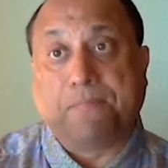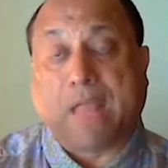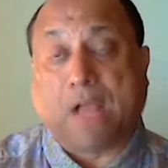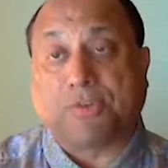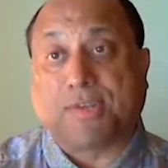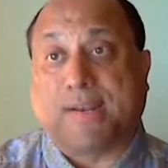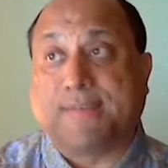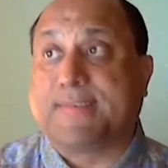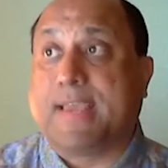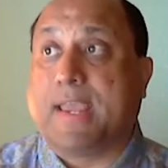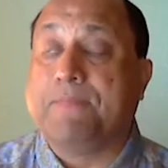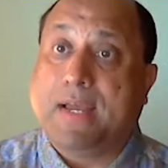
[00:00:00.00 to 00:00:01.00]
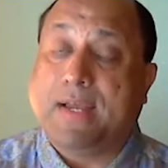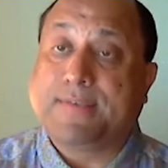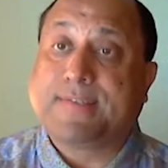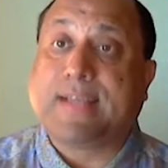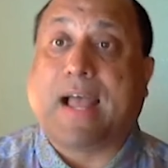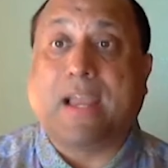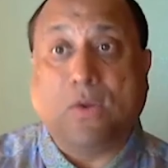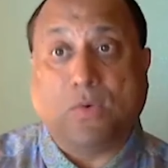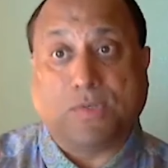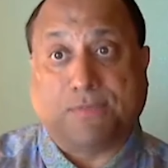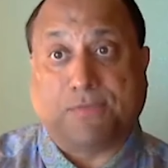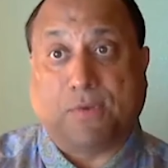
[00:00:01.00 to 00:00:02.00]
how shall I say,
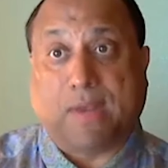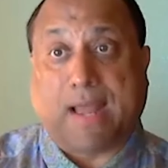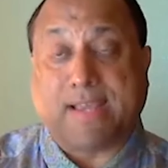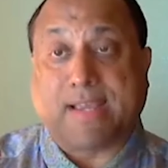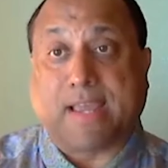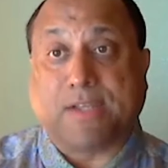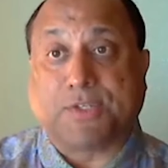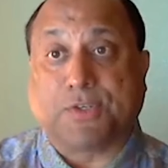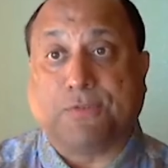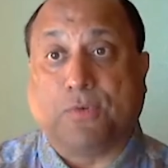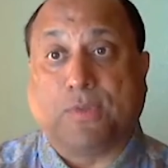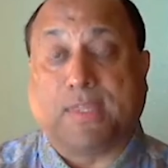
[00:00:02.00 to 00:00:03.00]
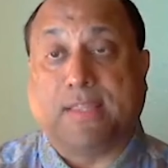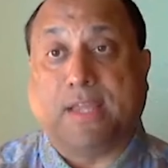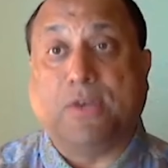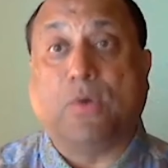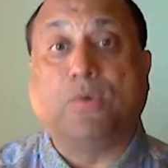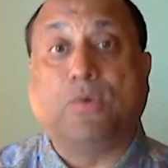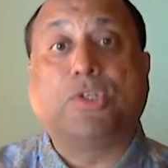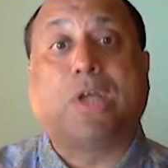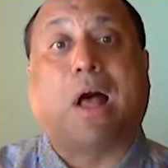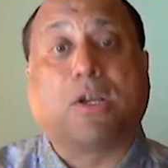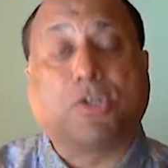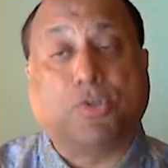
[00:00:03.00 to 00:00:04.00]
silos, if you like, and so forth, and they don't
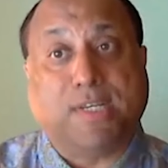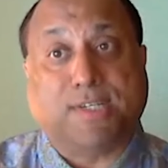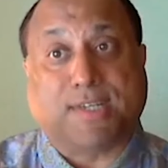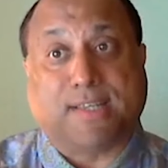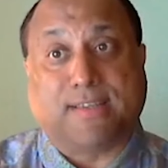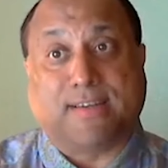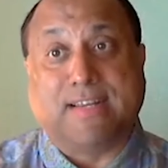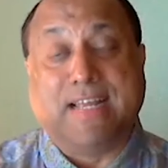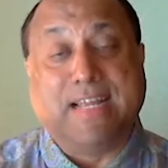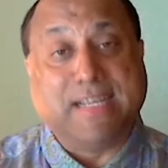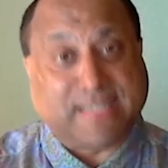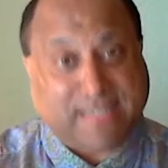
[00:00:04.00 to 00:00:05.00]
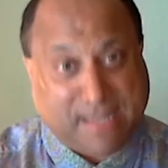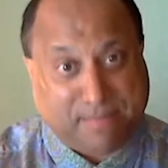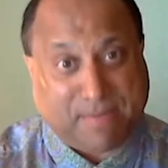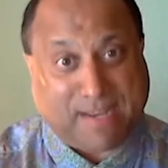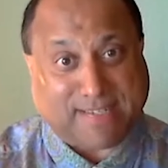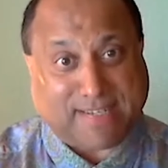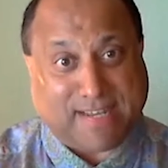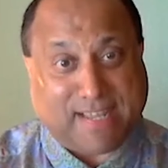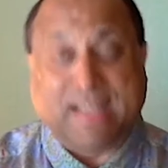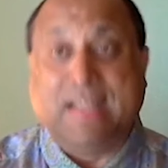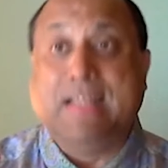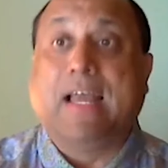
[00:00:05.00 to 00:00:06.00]
talk to each other
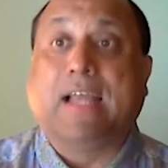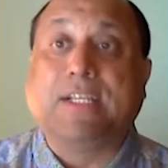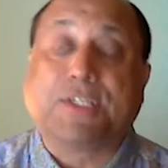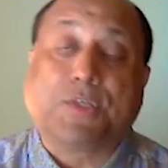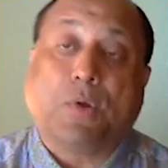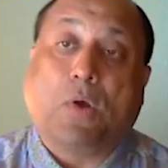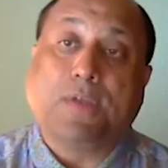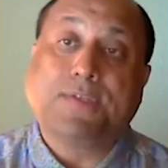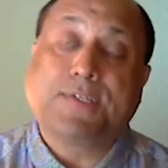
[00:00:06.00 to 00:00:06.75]
seamlessly and so on.